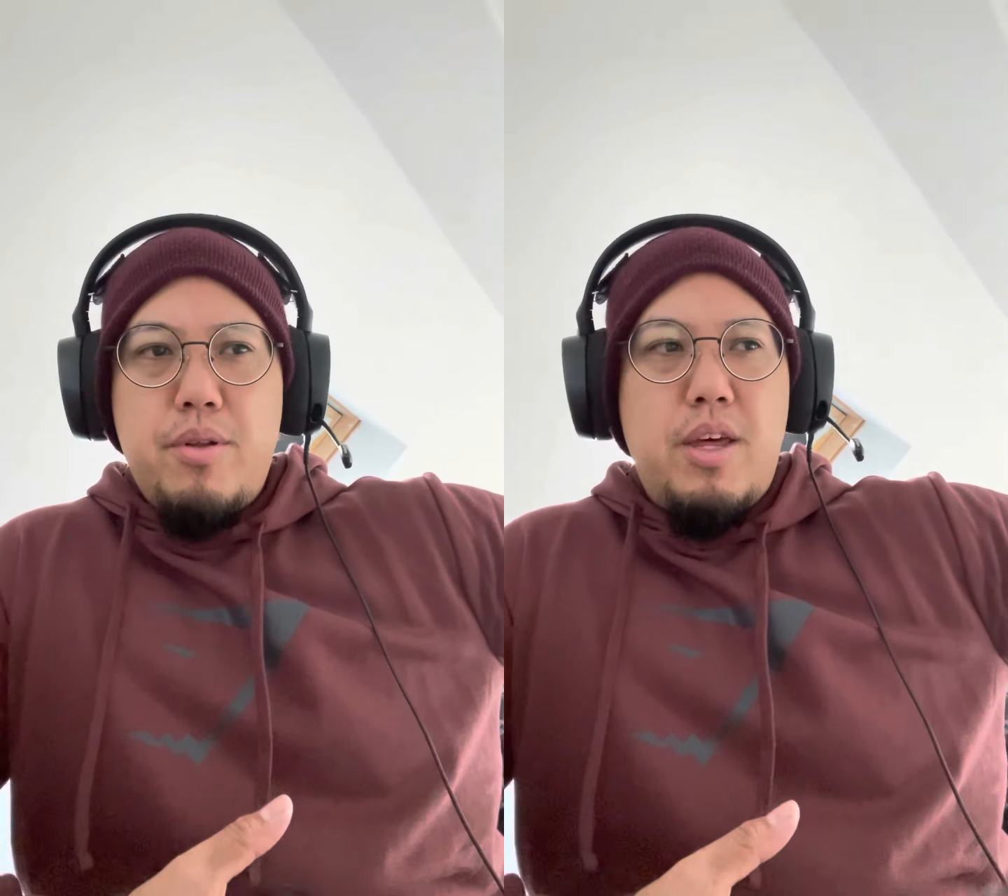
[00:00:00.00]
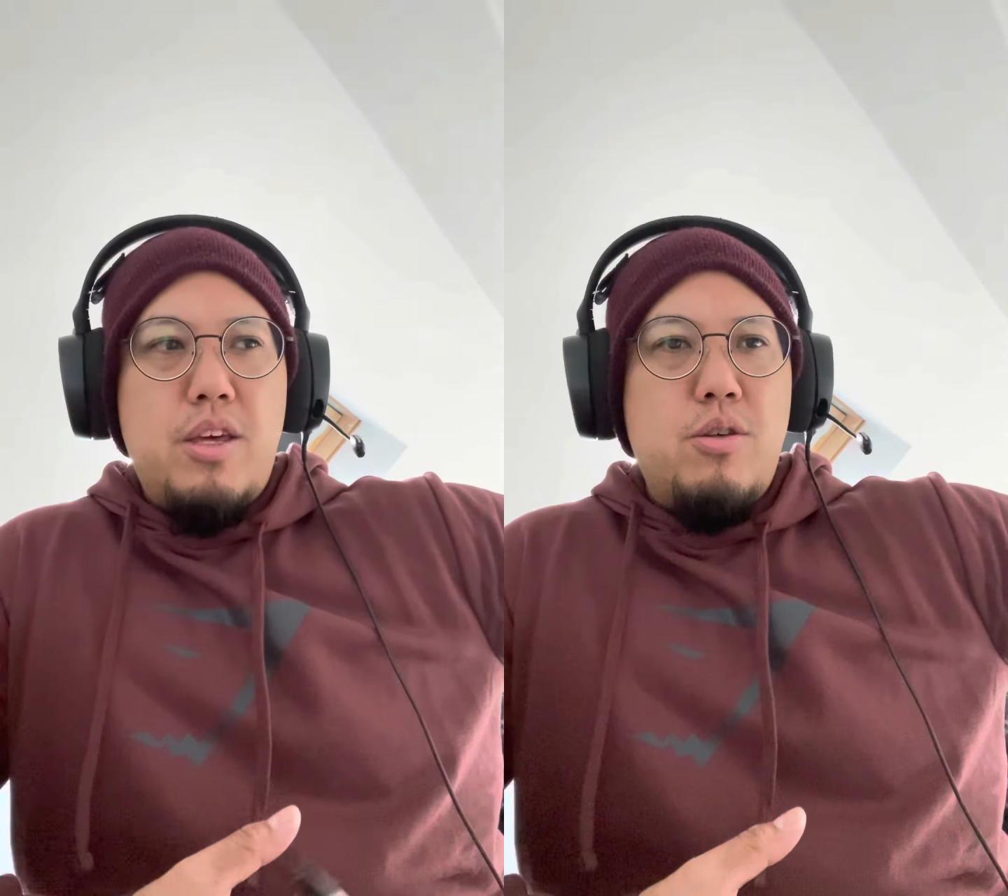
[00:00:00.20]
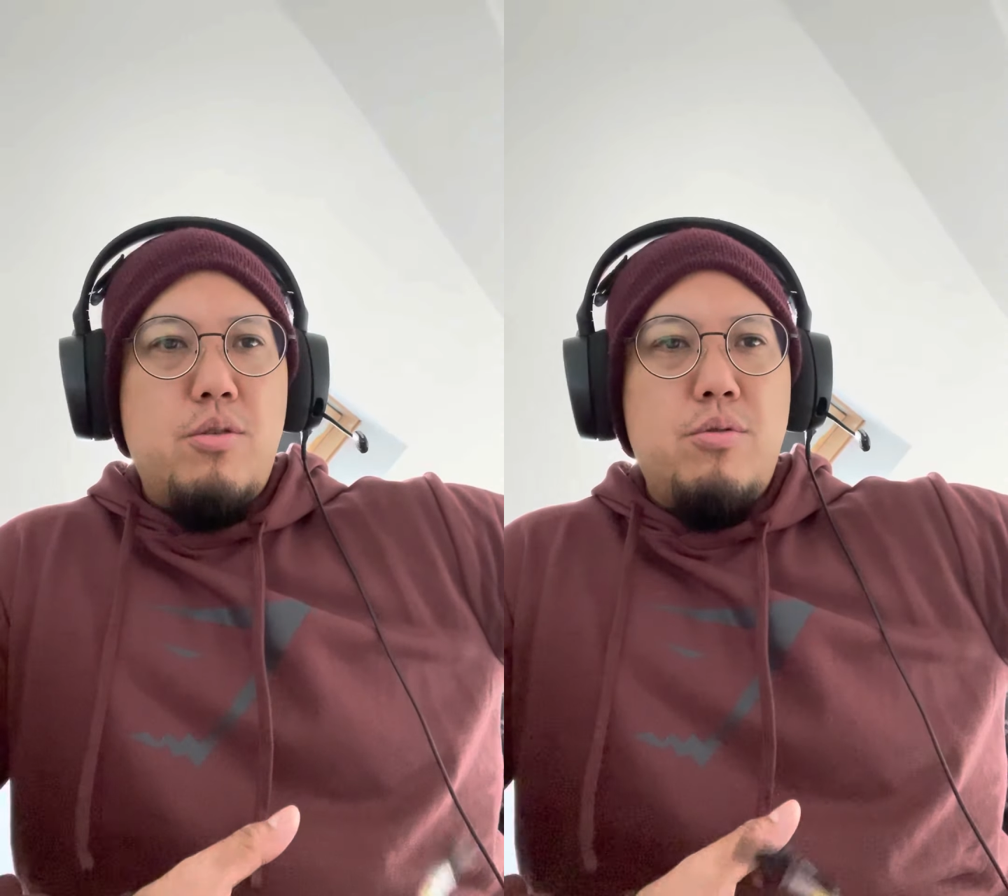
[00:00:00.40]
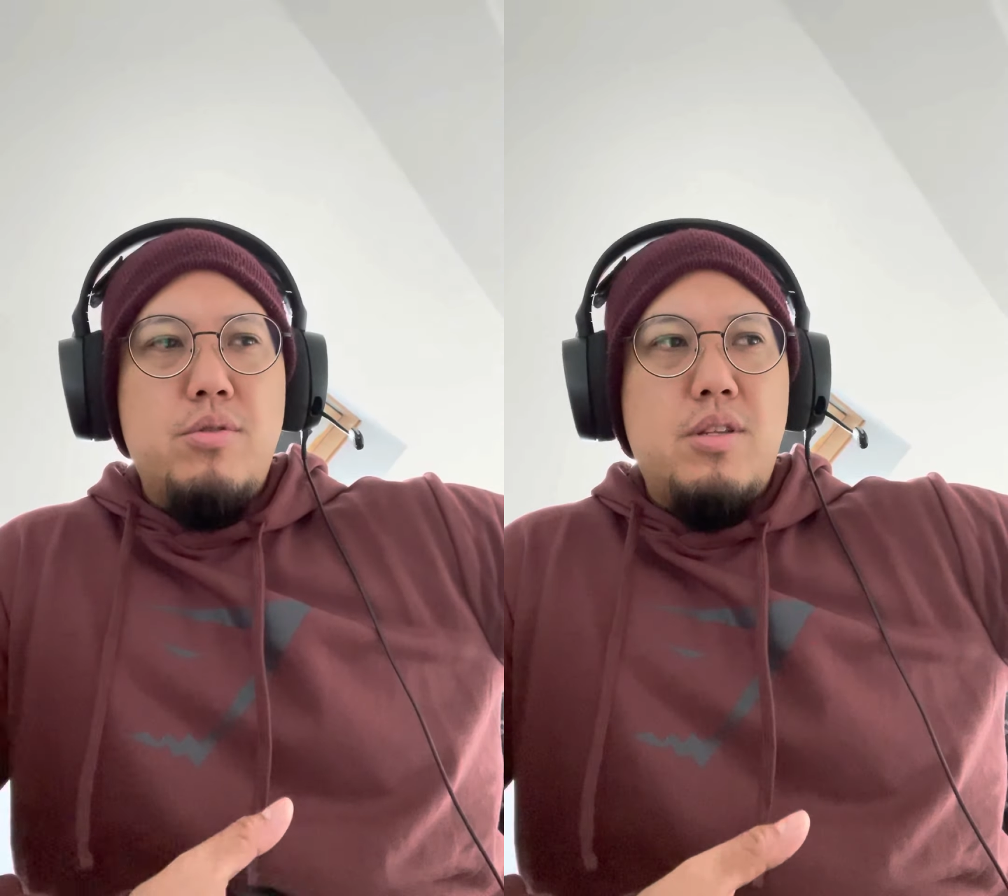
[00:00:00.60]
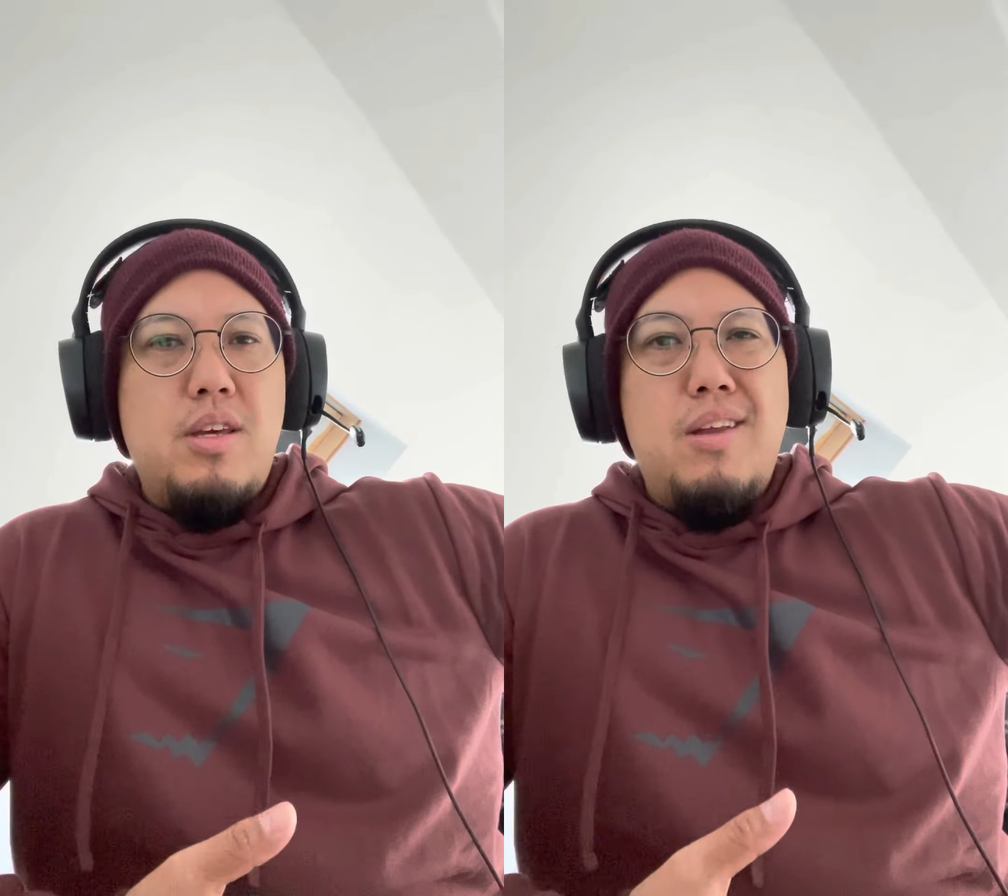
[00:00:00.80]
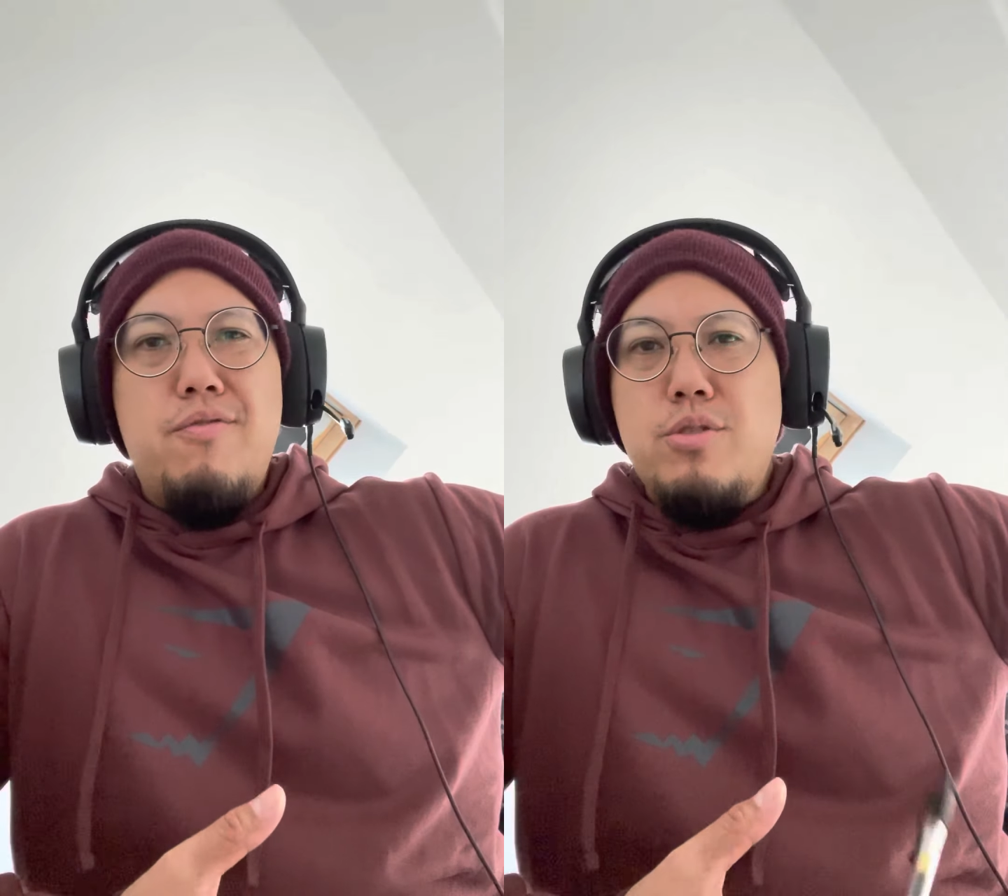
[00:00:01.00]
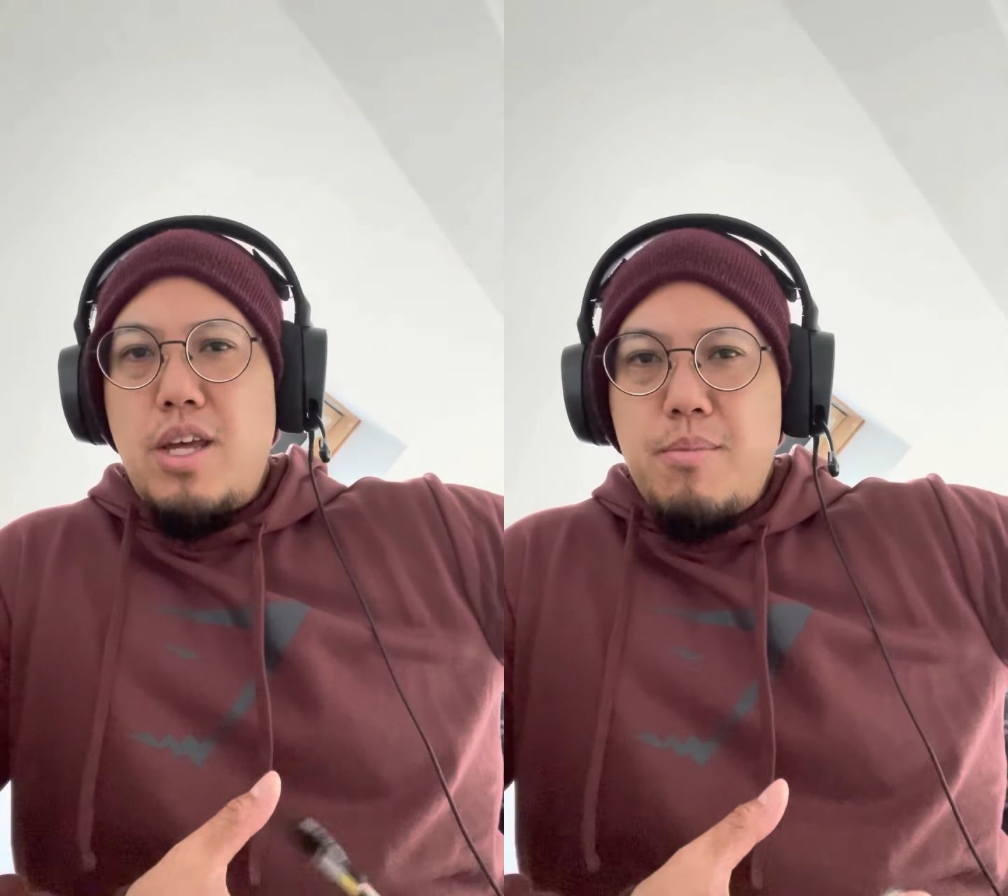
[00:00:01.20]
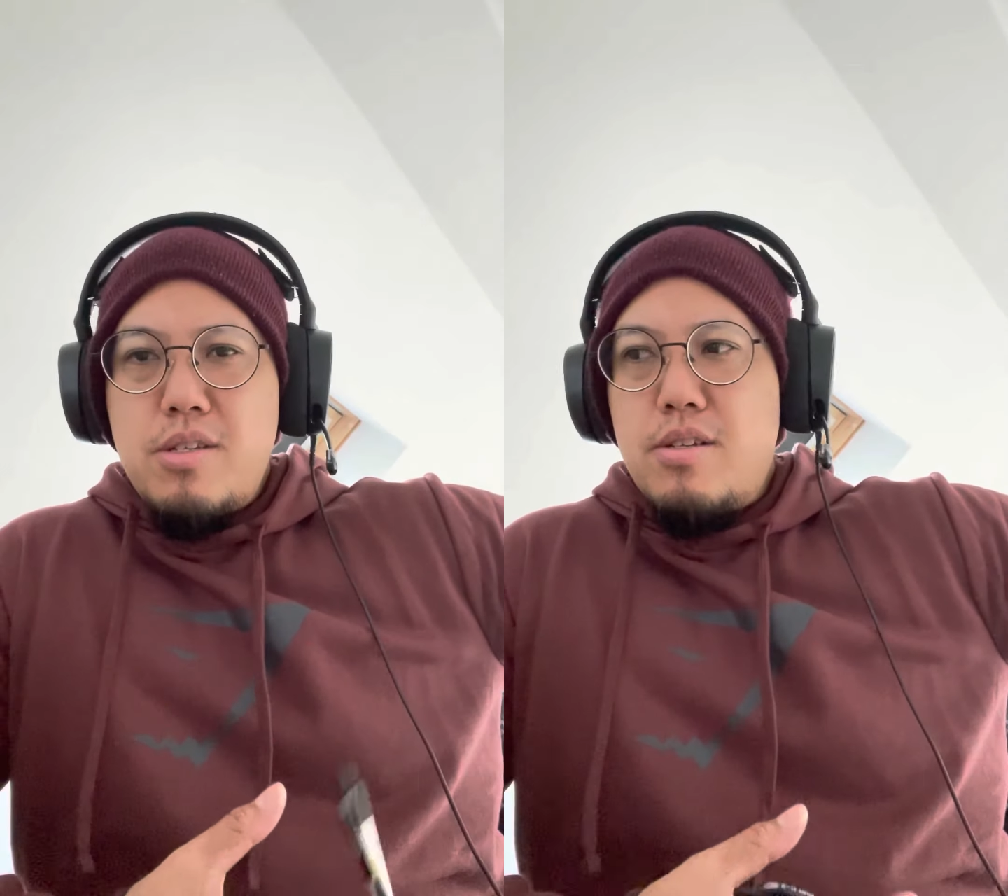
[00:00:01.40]
They use the
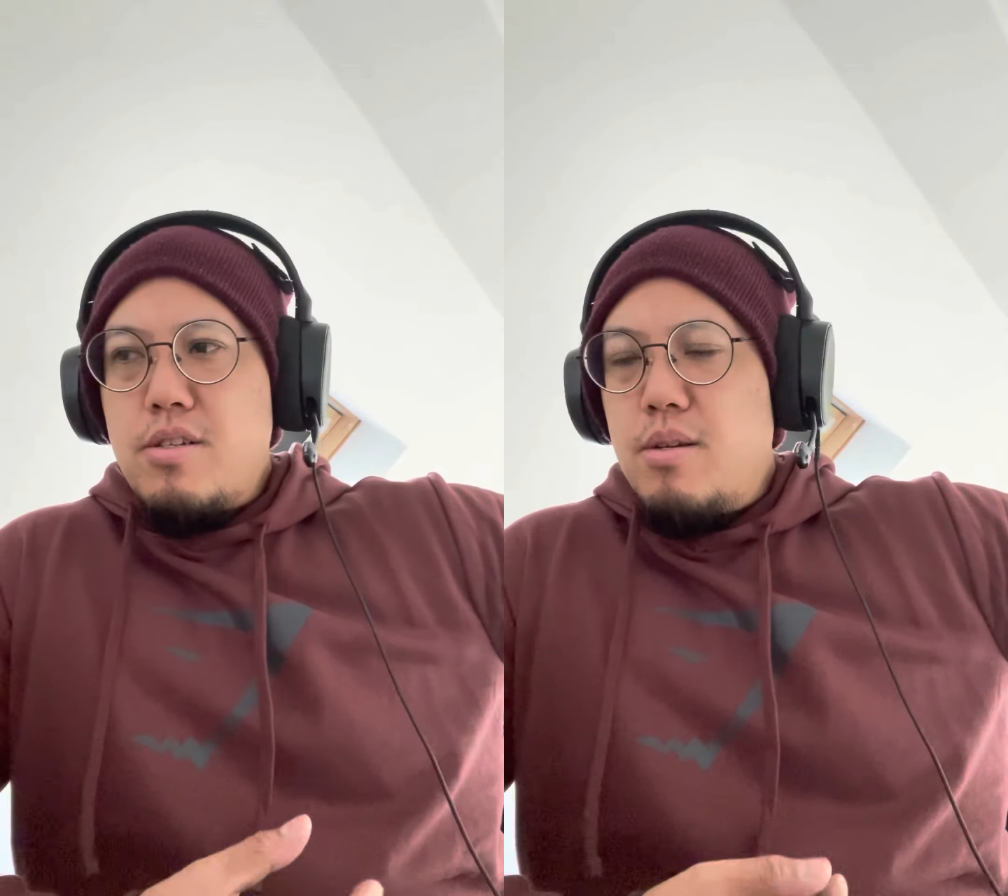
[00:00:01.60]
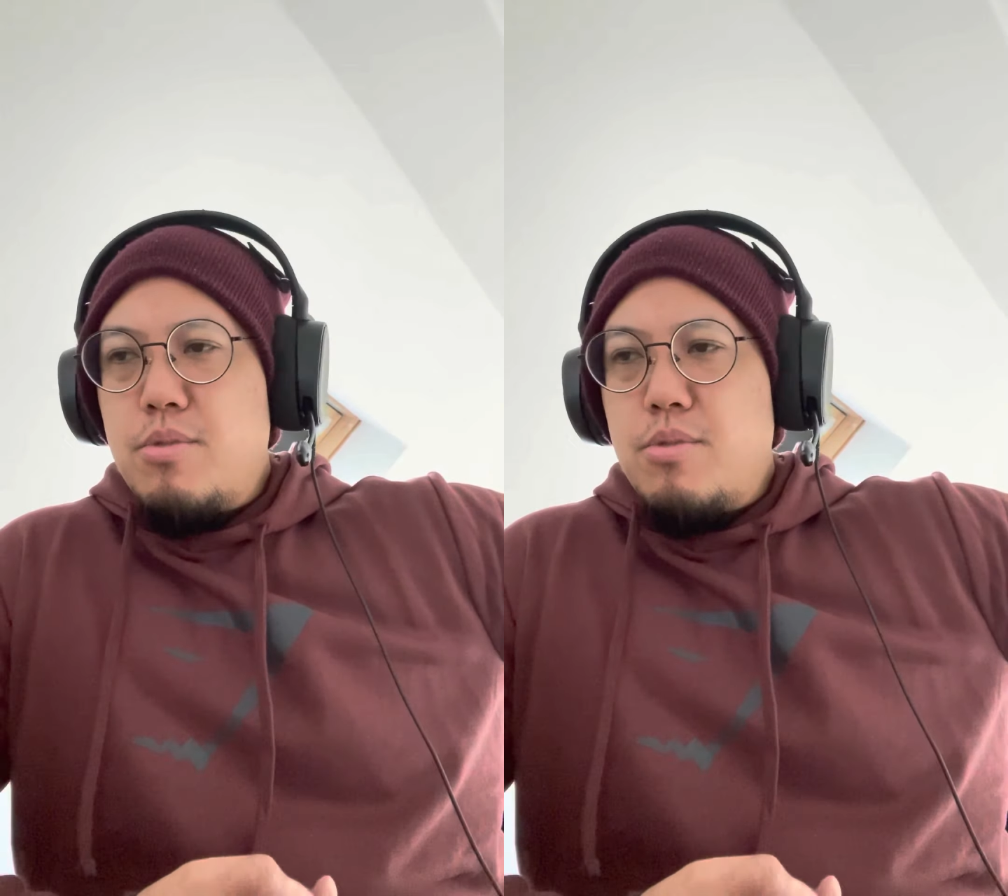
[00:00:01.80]
infotainment system.